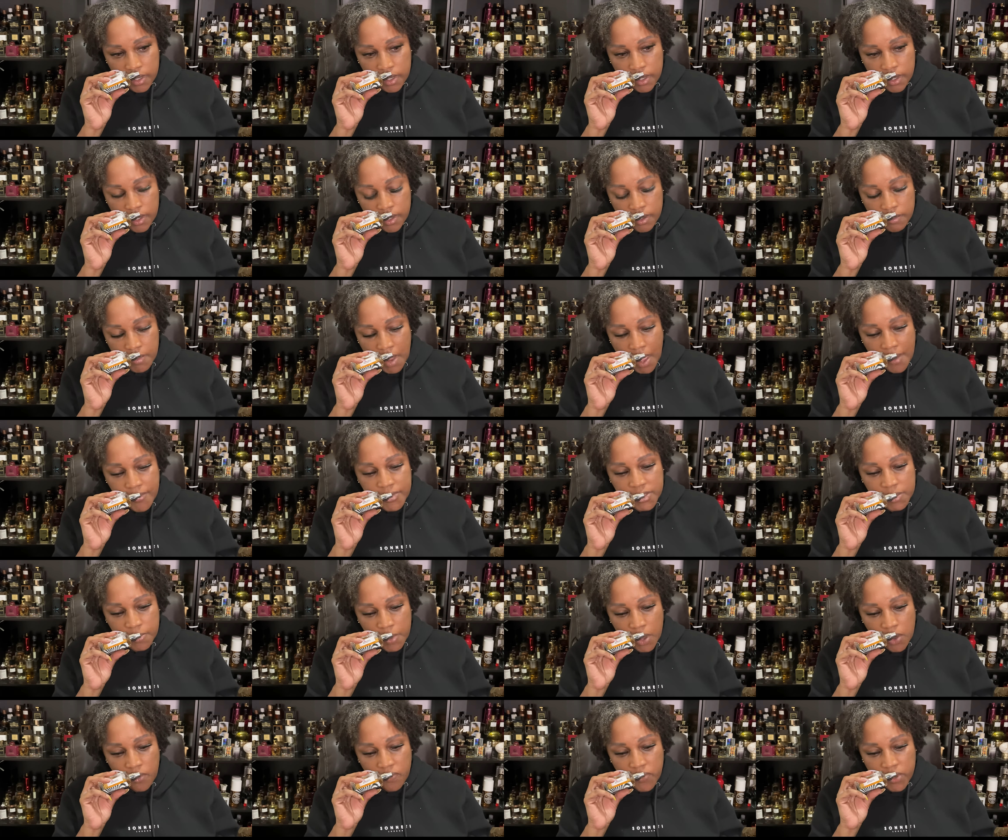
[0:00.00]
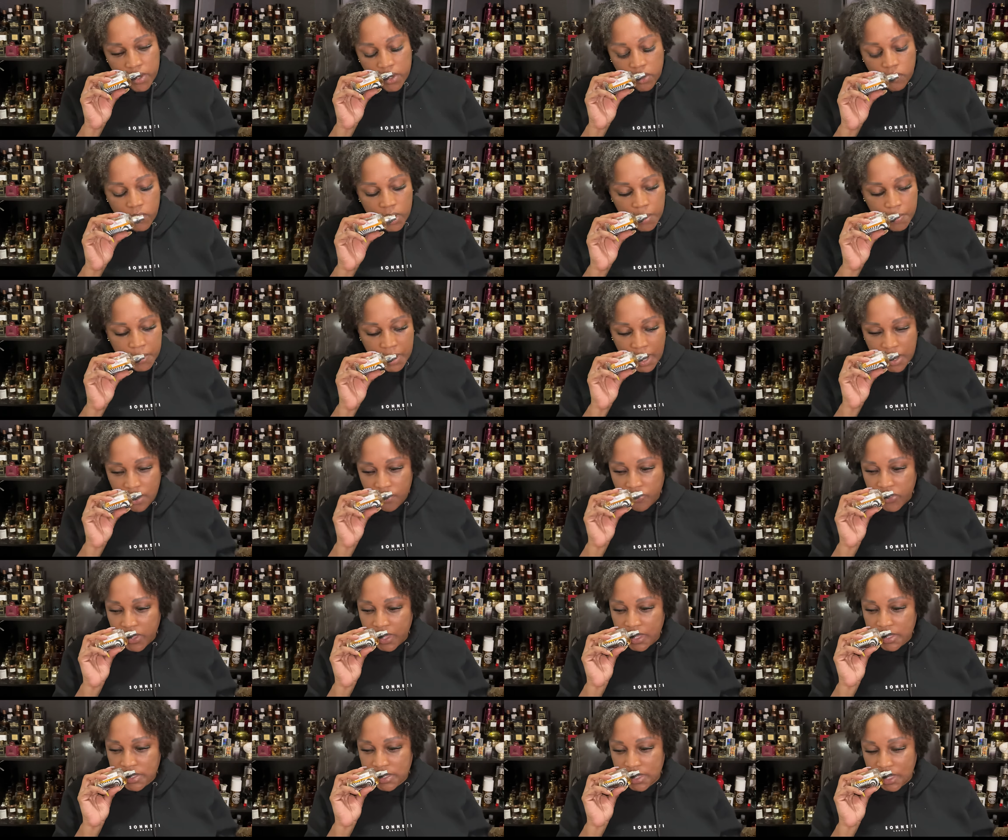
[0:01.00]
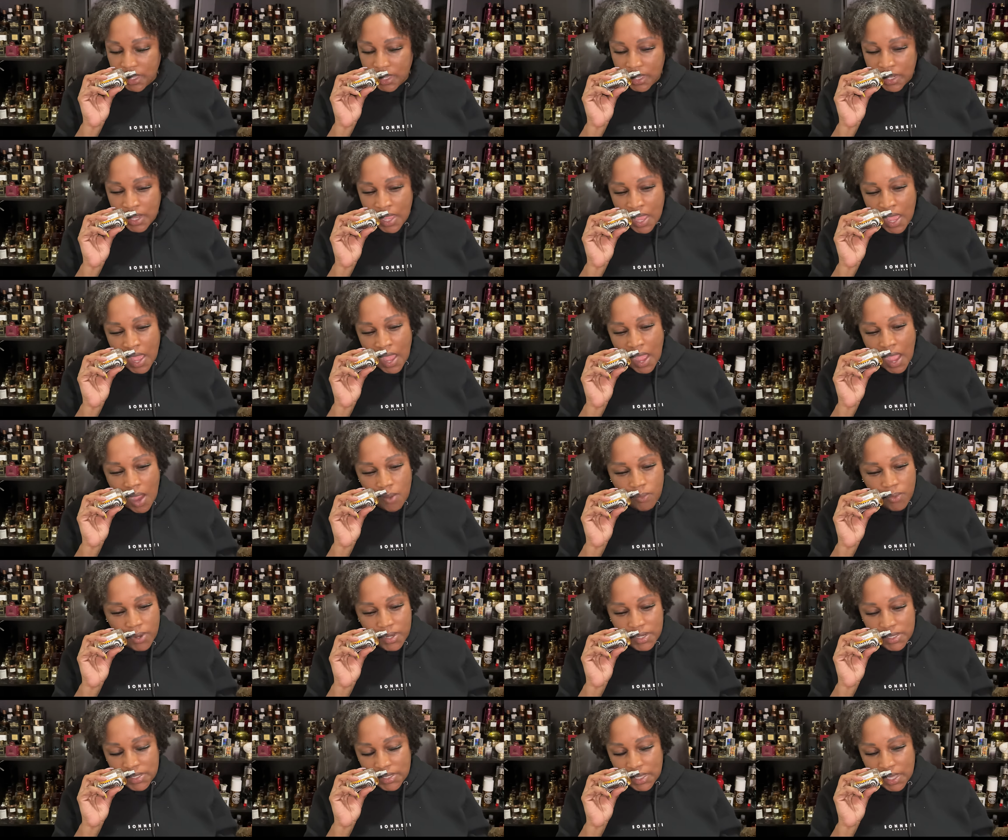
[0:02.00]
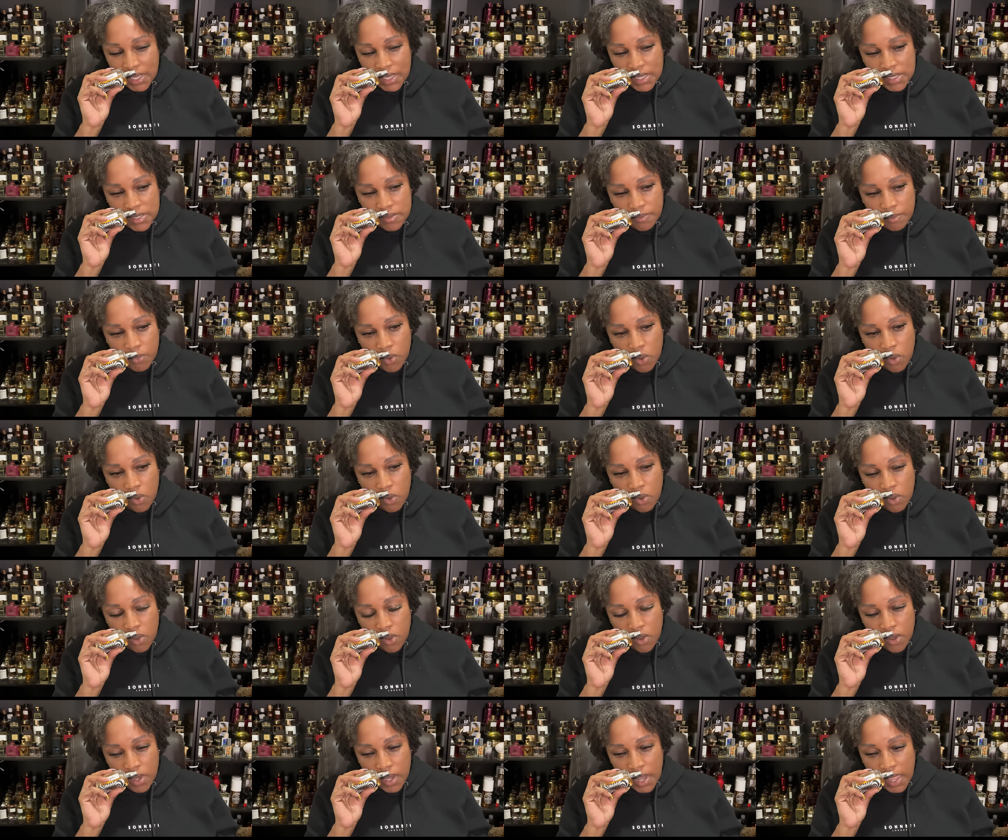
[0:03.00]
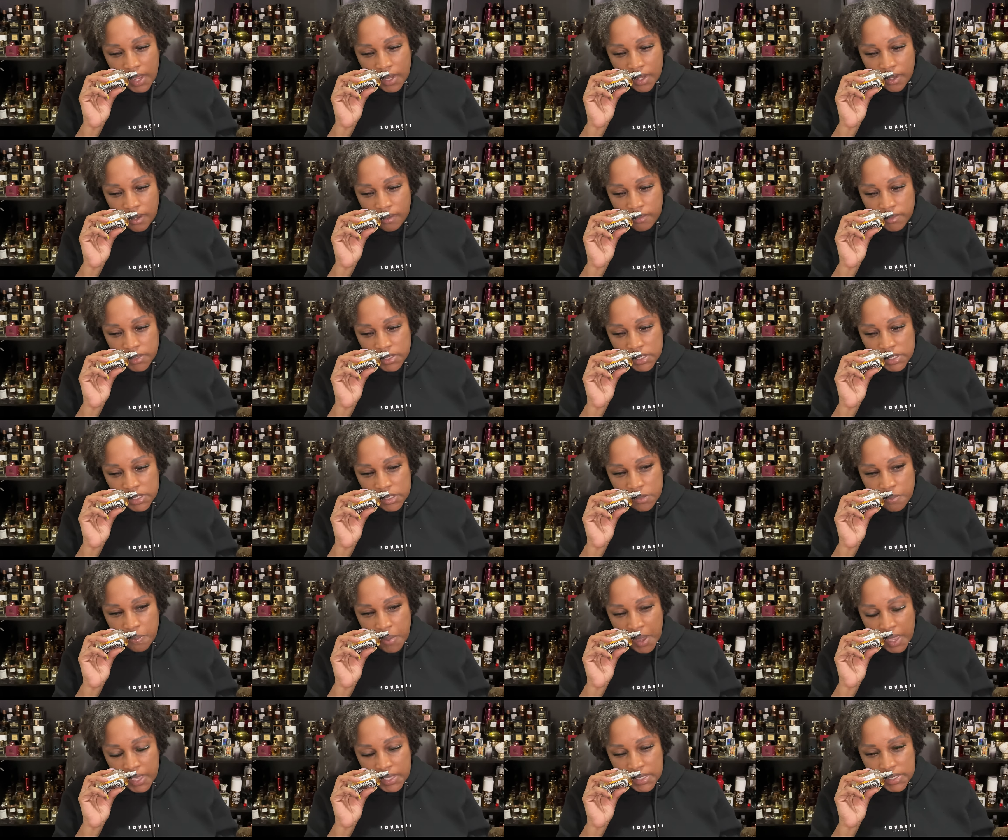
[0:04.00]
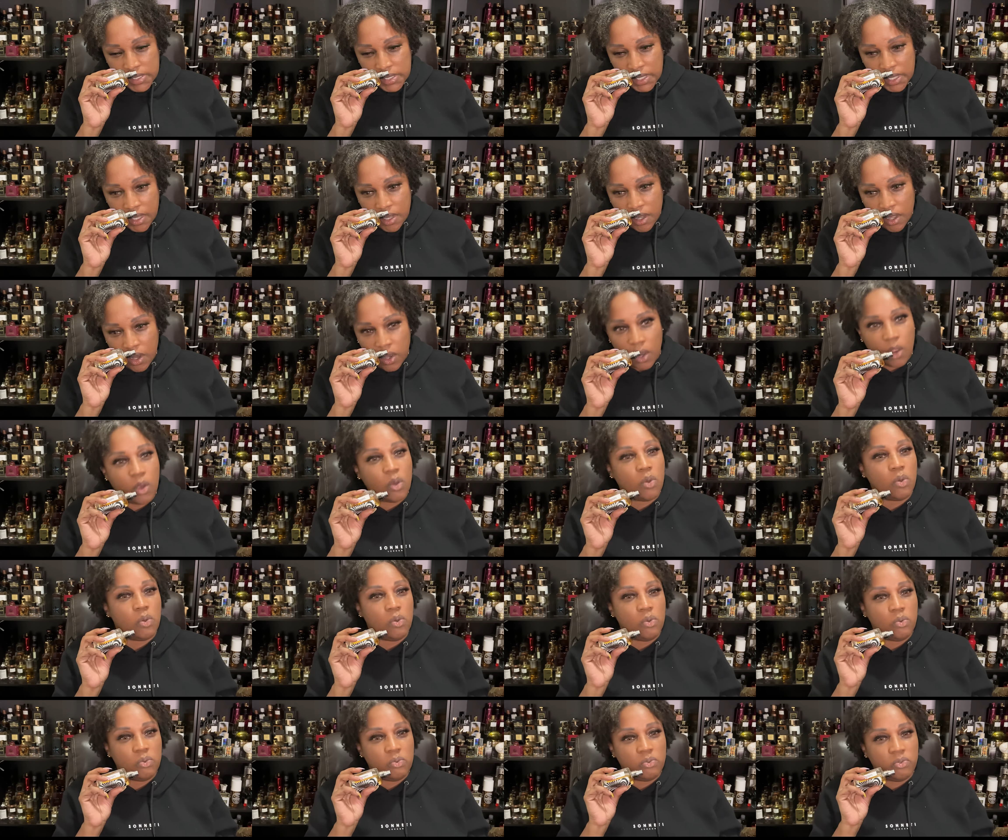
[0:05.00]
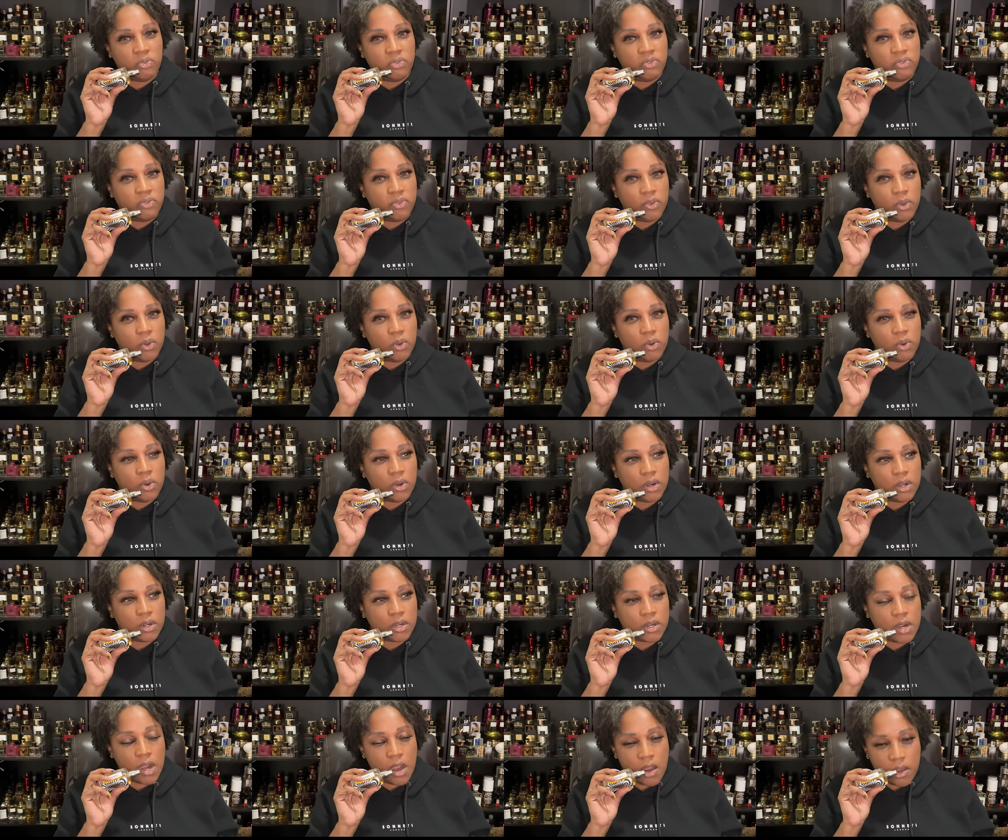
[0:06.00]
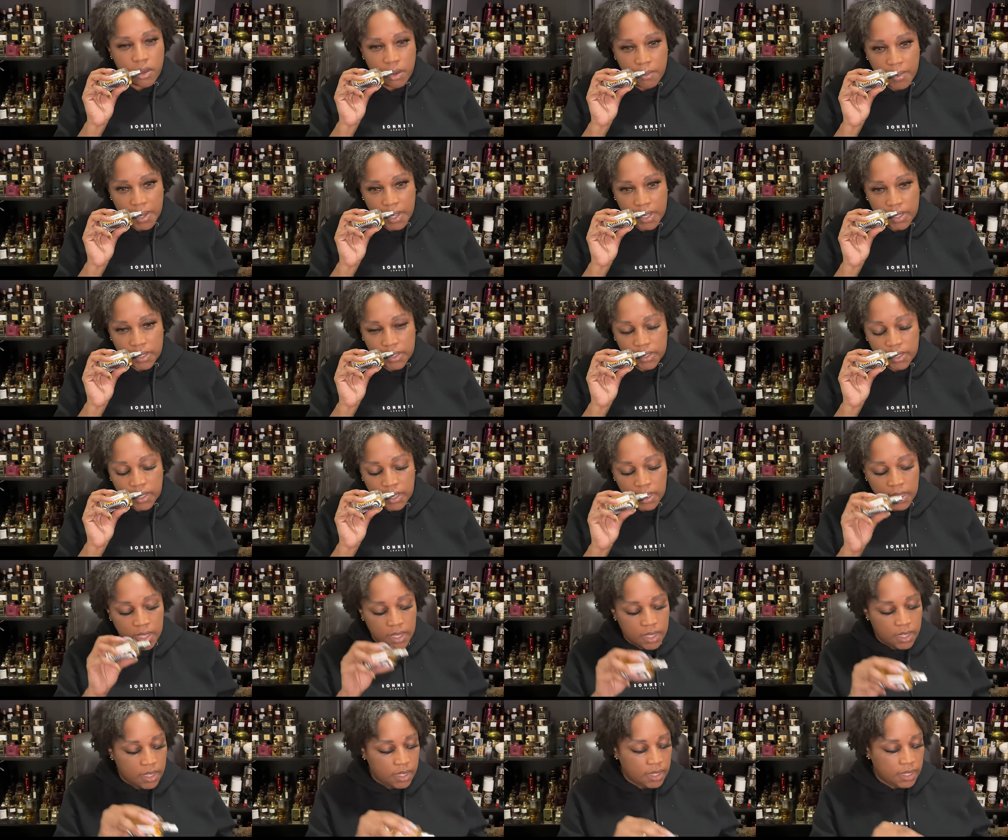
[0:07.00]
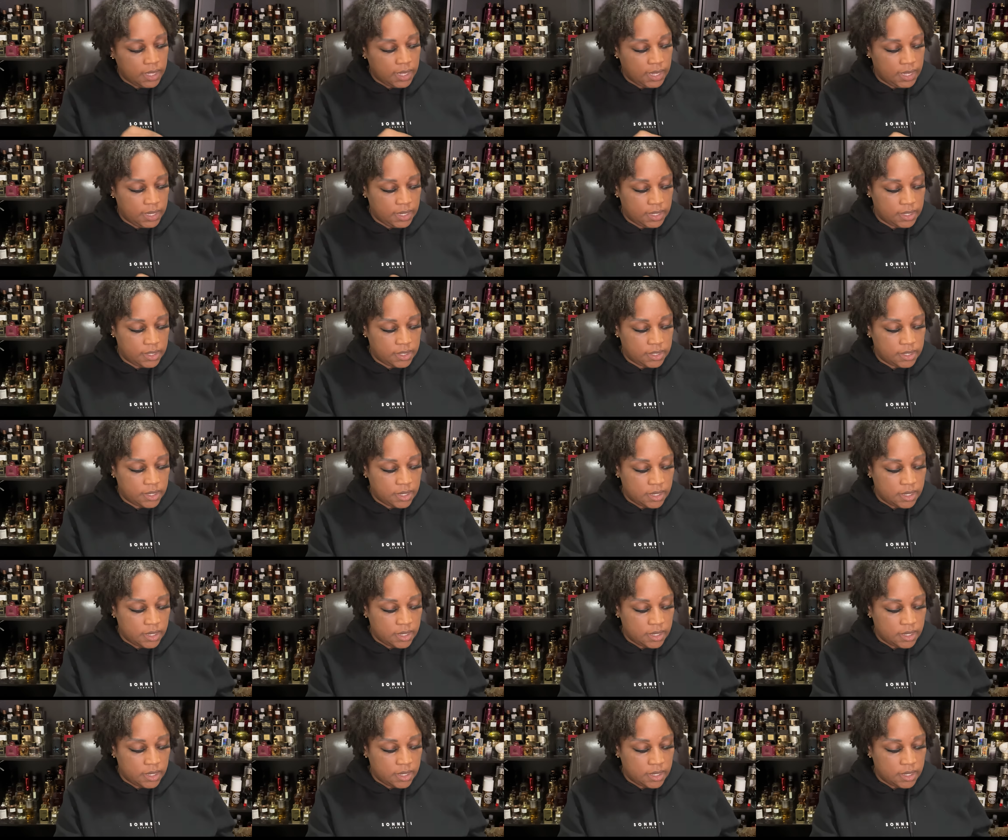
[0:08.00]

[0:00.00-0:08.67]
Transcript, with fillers: Um, I've smelled fenugreek, but I don't think it's that. I want to say it's more like a spicy clove or cardamom in it.